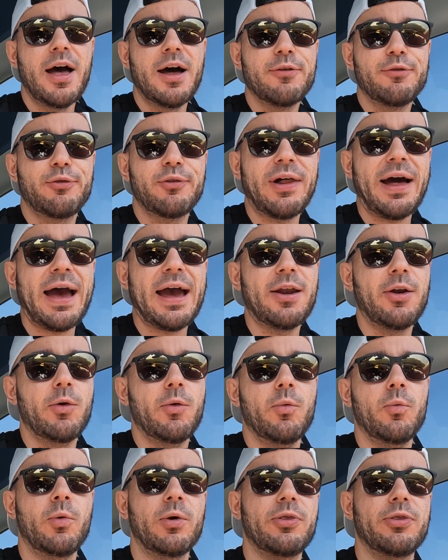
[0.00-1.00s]
flat
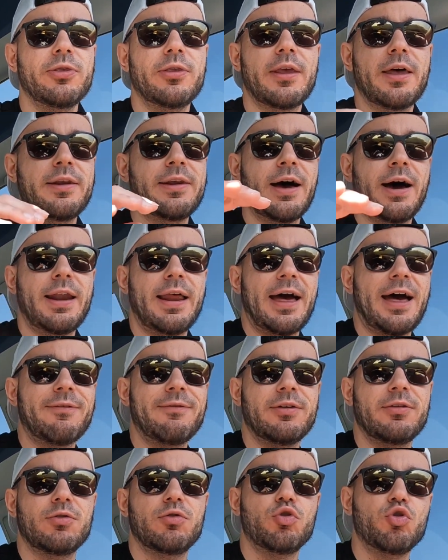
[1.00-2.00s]
with not
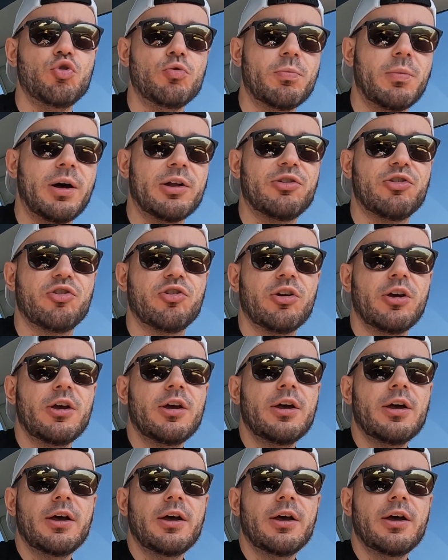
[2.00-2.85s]
having too much